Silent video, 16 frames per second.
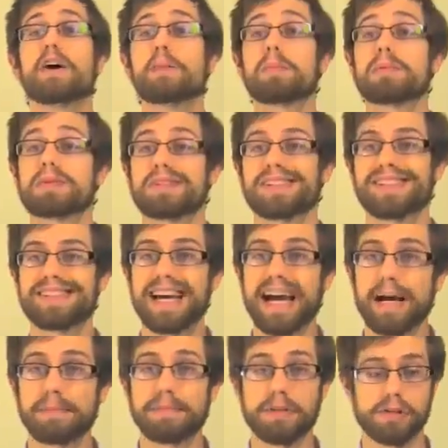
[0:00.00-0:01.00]
help us
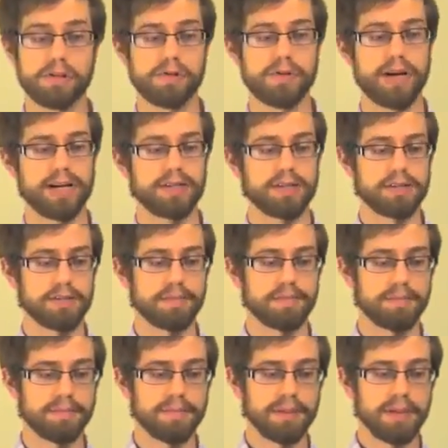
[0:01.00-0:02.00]
adapt to
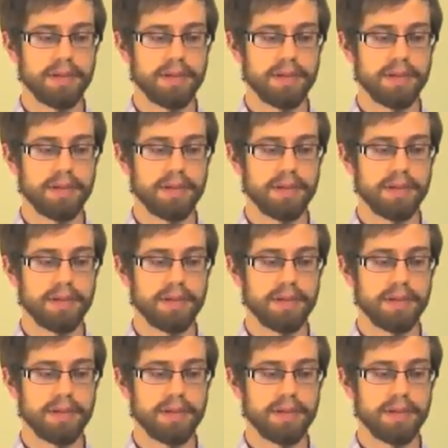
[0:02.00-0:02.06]
stress.